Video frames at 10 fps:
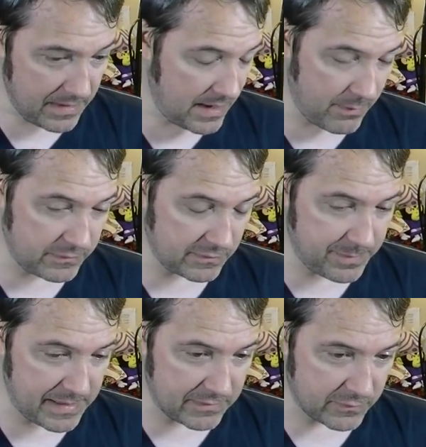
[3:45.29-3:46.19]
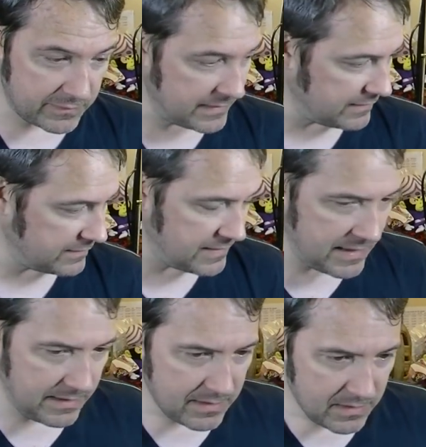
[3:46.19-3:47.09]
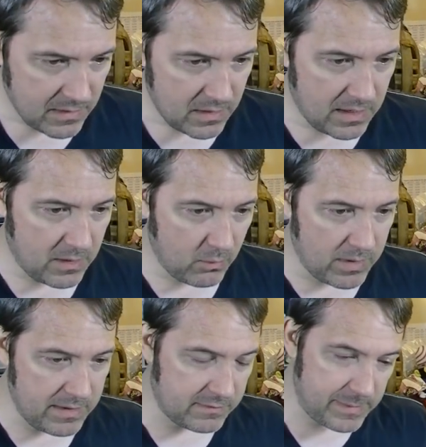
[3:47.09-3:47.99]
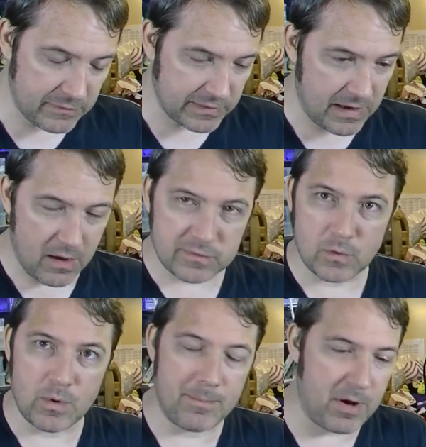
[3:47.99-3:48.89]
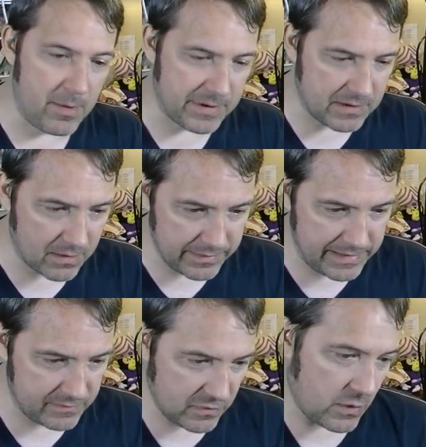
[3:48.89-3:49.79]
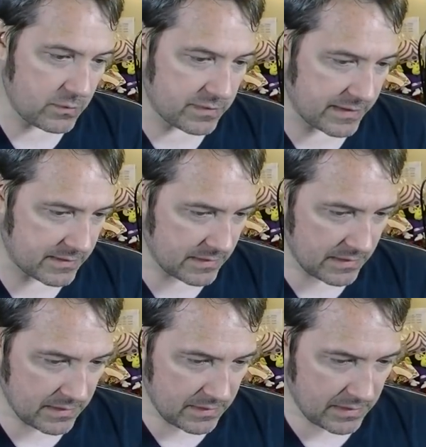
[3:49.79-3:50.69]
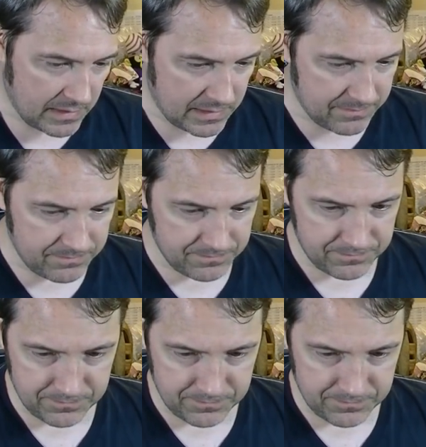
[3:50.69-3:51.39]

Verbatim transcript: it would just be interesting to see uh, what especially also what Paul McCartney is using um,